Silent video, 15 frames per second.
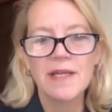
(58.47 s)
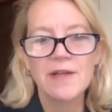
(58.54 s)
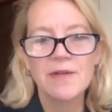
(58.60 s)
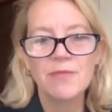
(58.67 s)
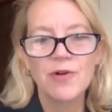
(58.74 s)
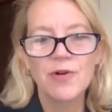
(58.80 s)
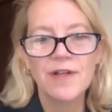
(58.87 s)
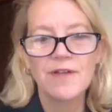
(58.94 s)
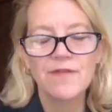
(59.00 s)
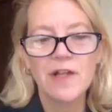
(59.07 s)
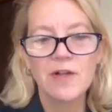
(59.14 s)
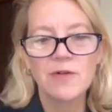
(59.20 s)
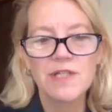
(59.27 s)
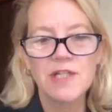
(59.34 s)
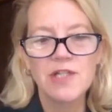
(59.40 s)
Good morning,
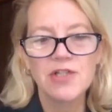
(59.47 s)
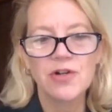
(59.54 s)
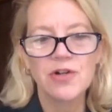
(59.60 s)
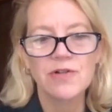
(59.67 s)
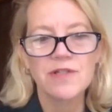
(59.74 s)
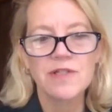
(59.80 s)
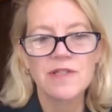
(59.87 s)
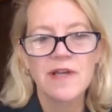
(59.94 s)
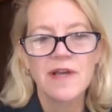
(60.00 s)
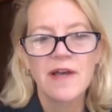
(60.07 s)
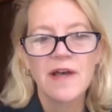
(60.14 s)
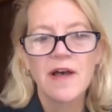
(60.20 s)
fellow teachers.